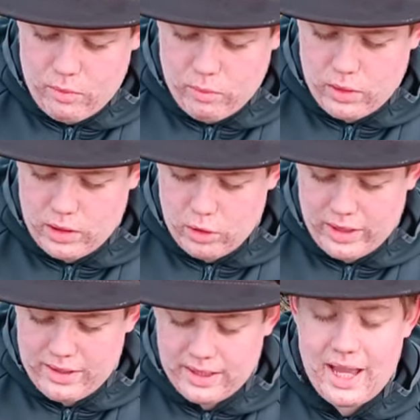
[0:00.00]
I'm going to
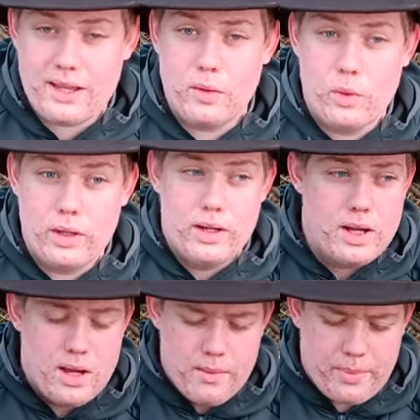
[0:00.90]
look into getting one,
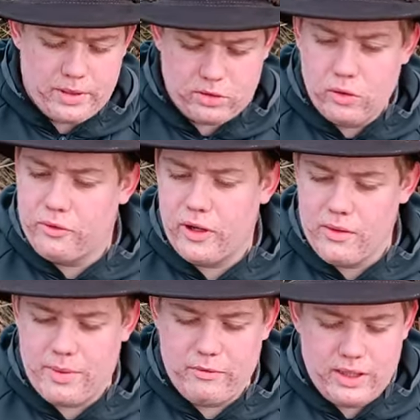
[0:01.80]
but so
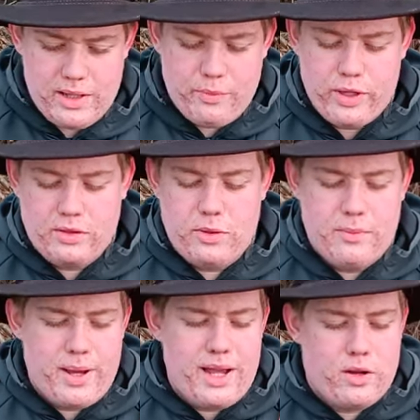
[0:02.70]
far I've been really impressed
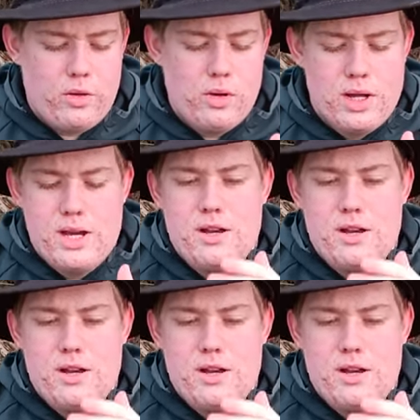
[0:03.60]
with the Bacco.